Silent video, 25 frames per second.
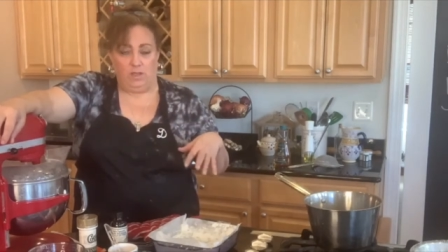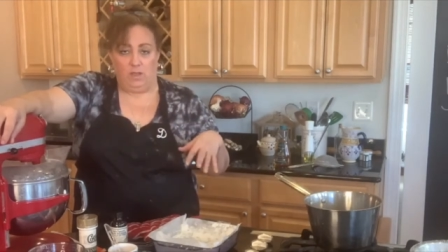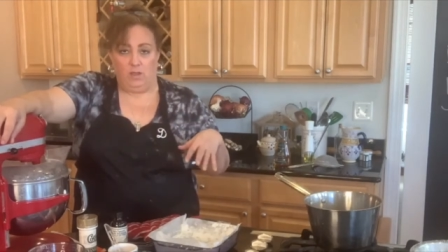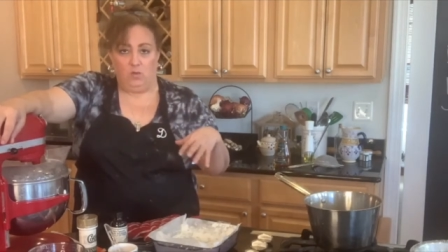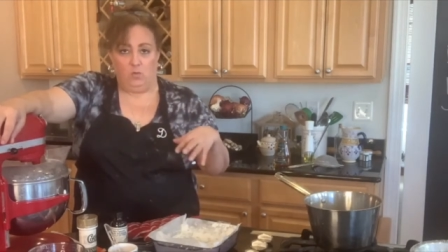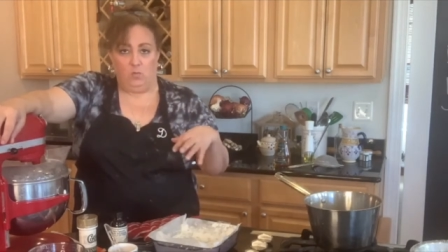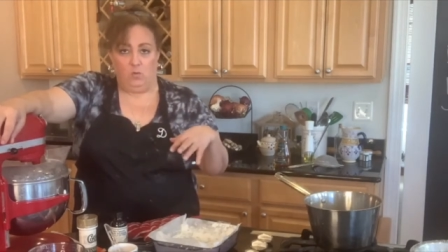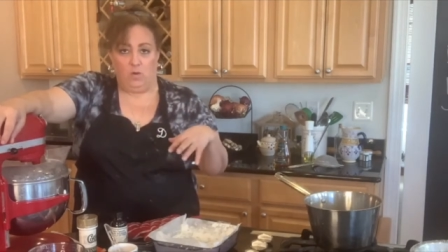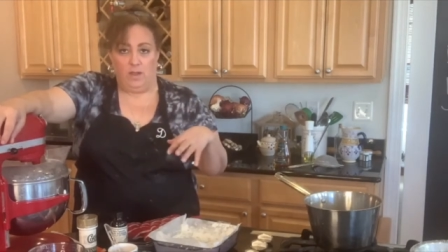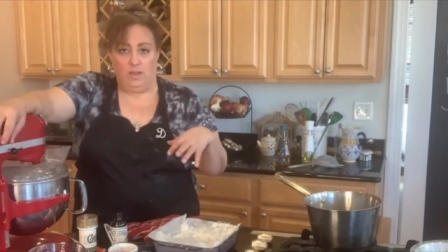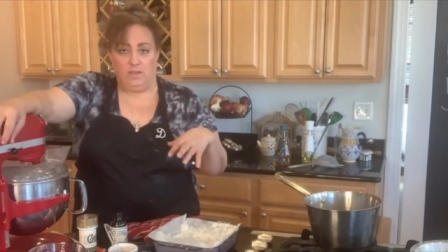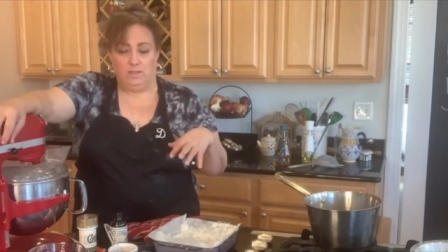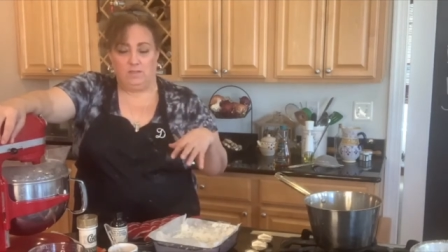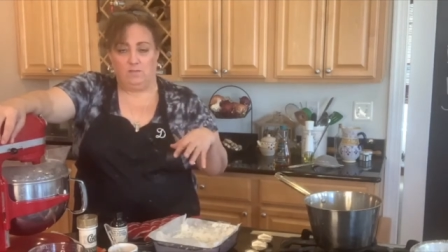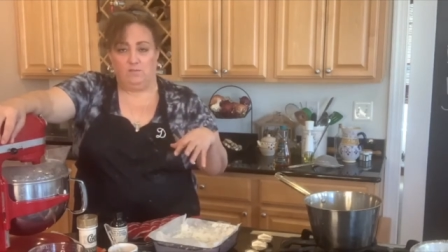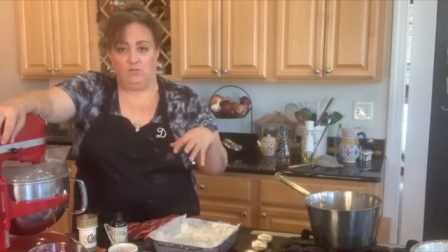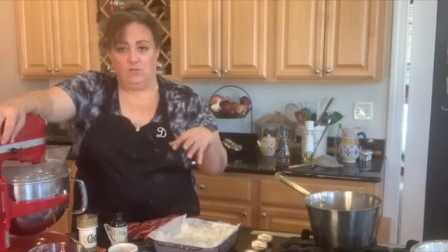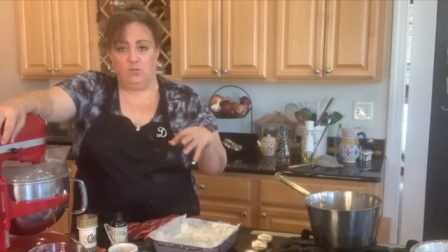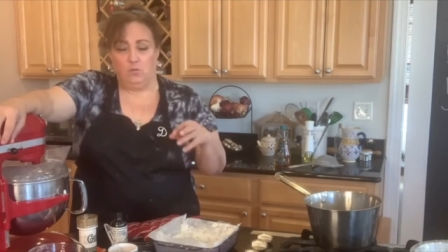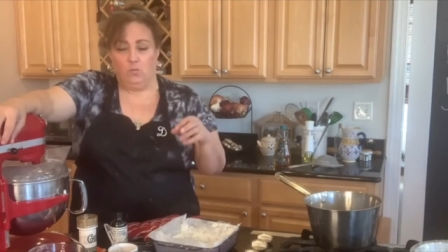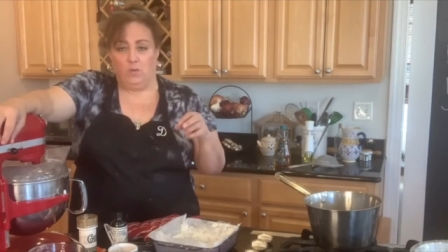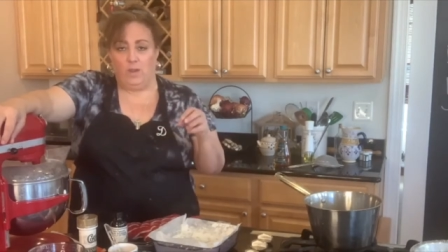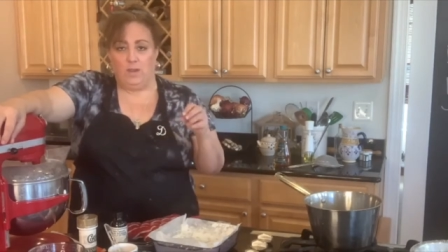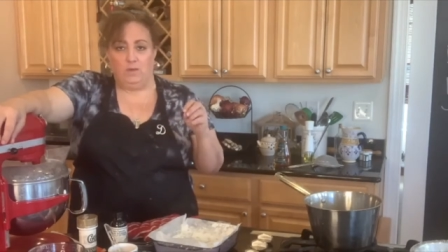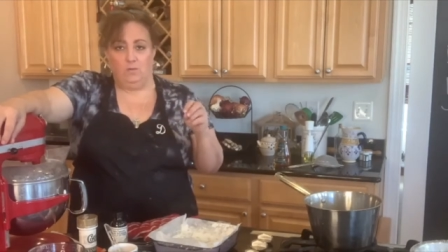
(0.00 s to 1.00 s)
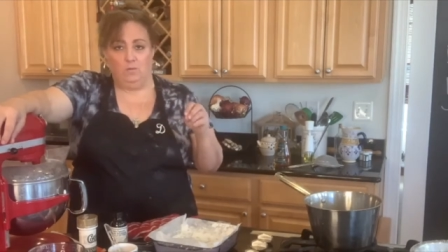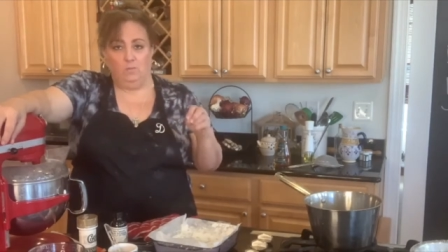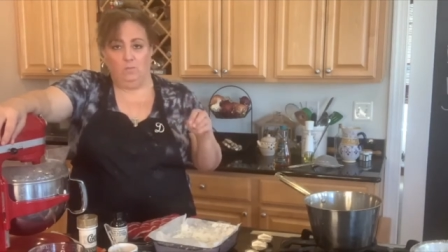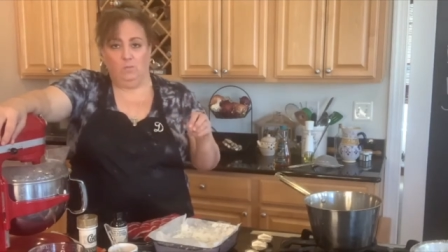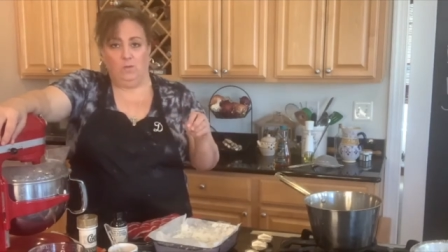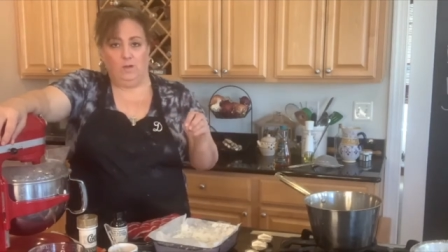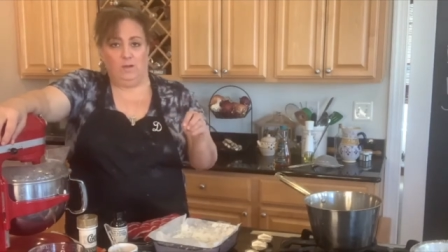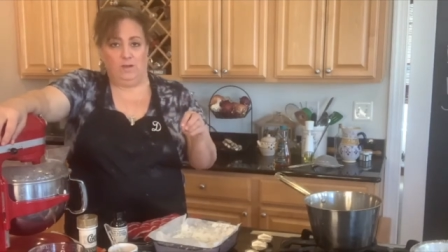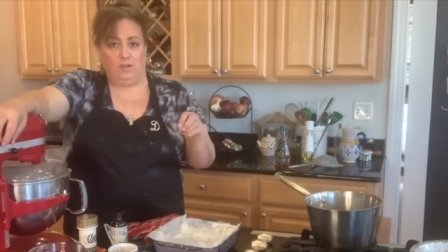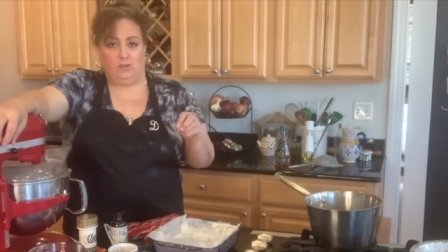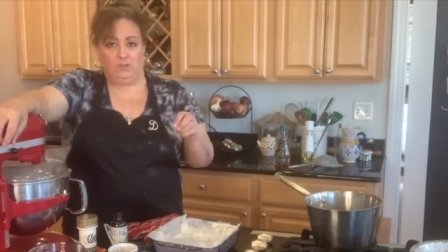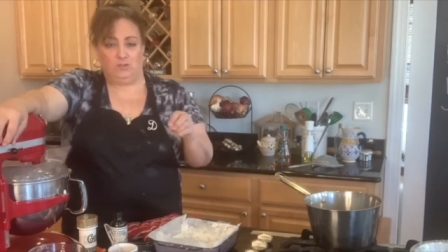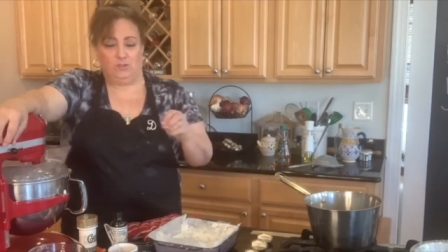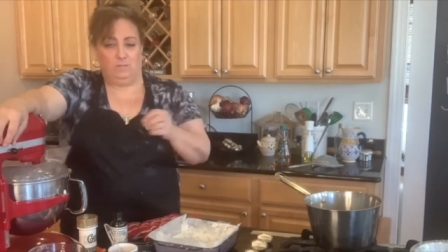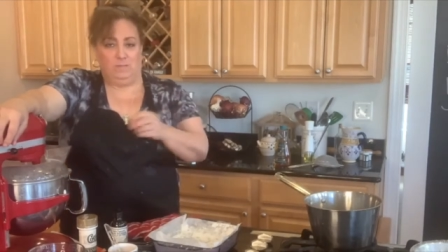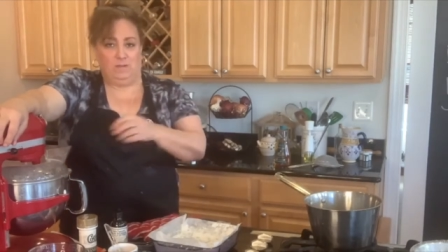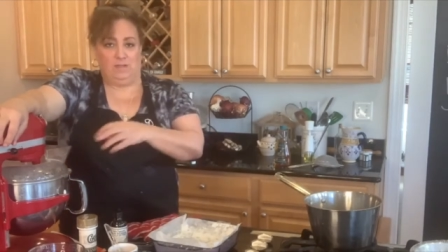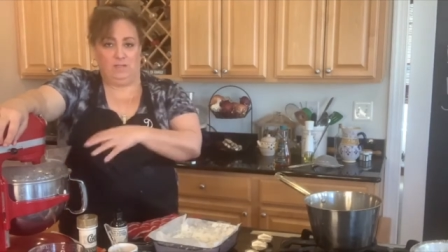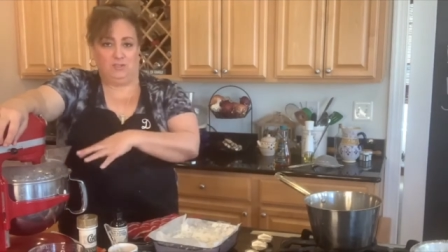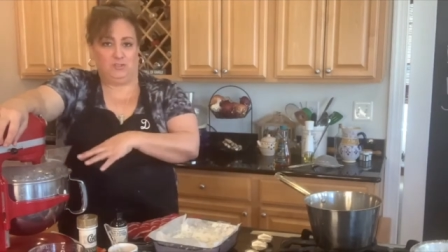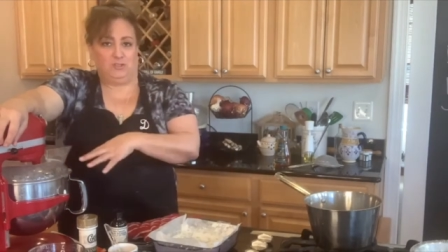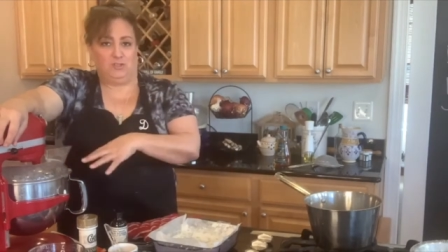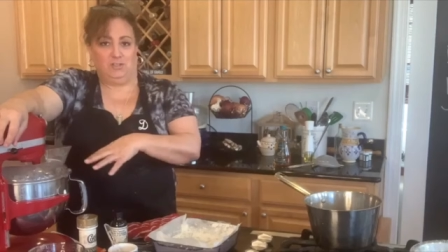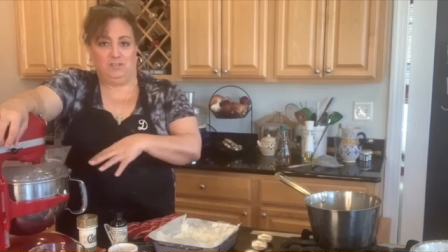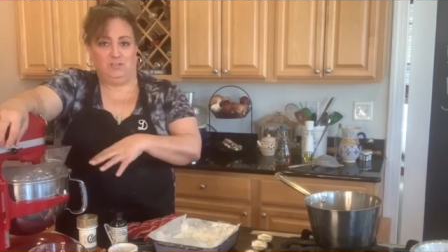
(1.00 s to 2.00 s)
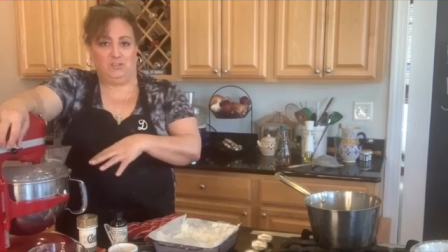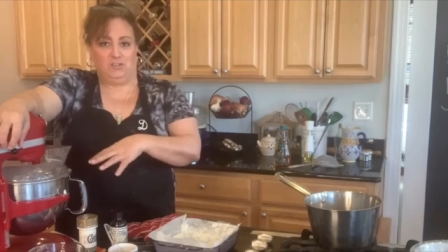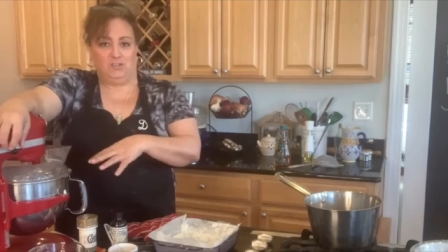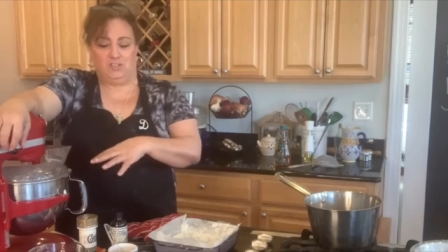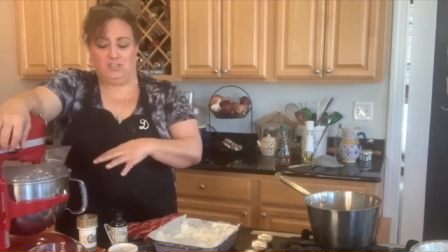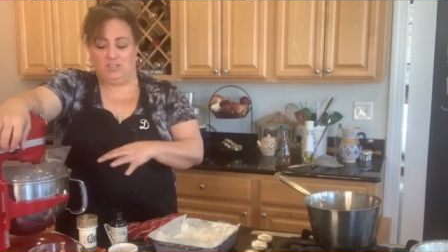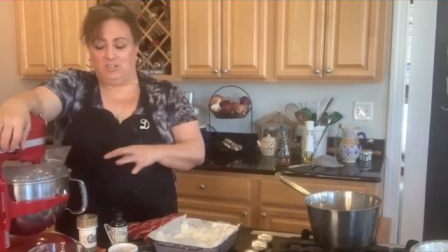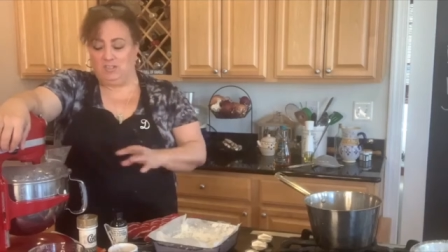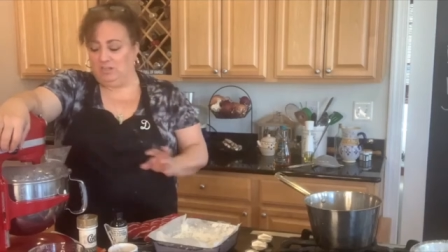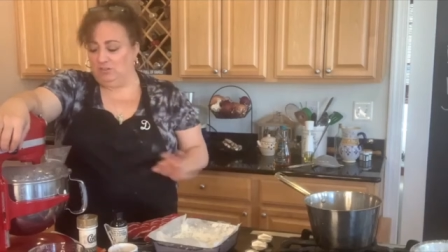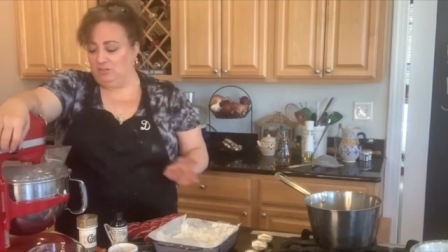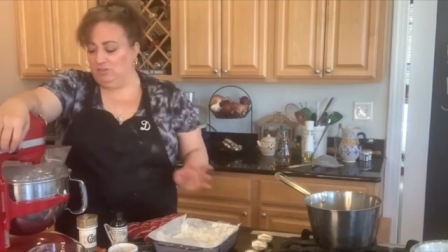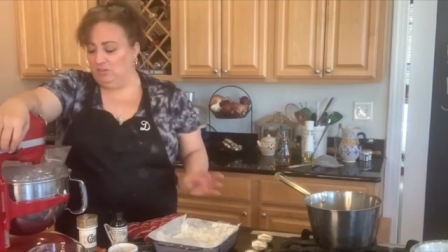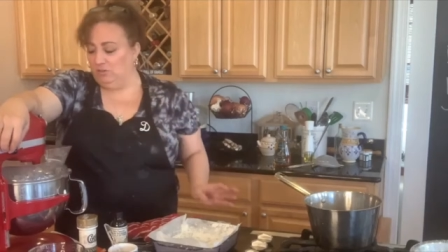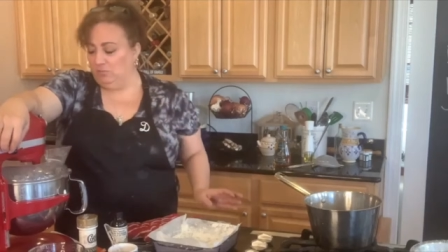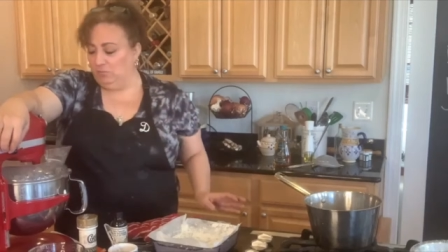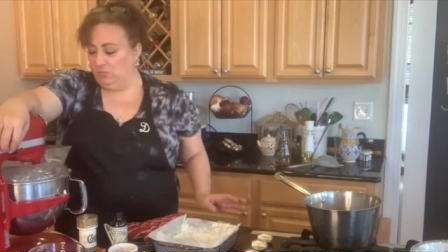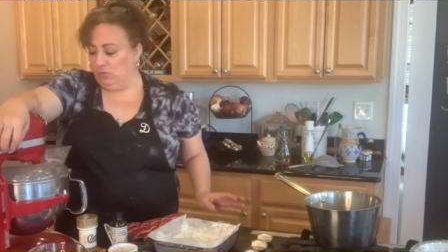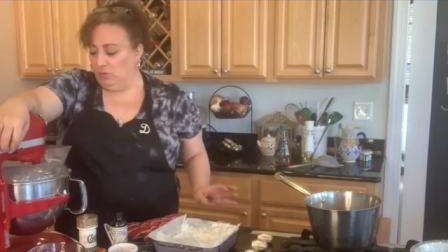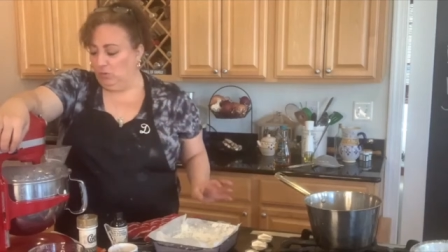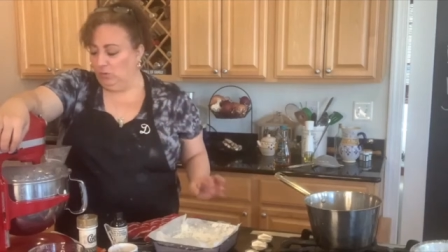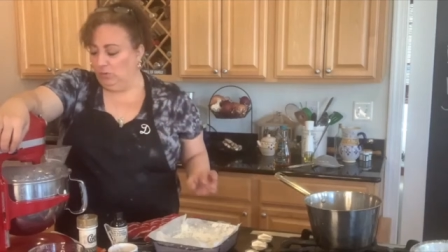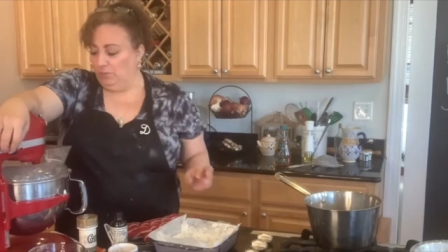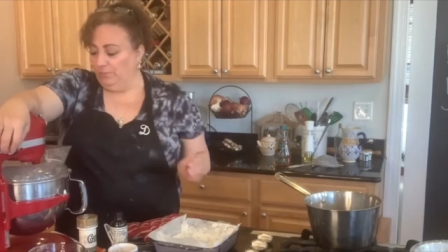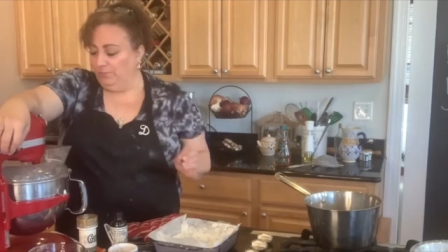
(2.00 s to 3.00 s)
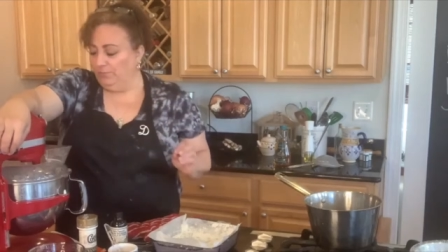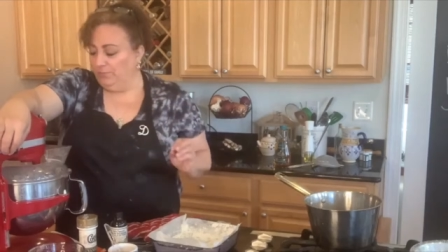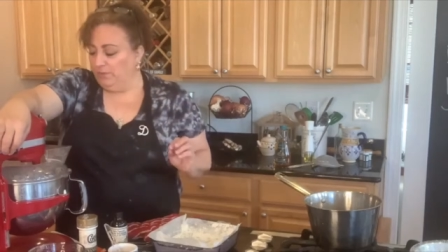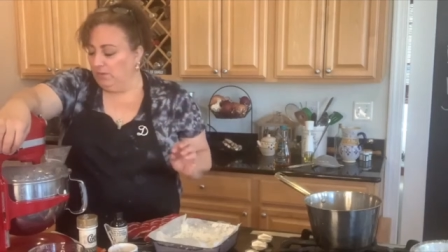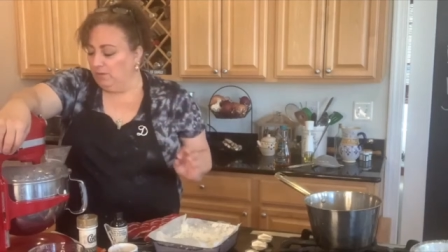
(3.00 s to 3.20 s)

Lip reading: Otherwise, if you wait 1 extra minute, it's gonna just stick to the bowl.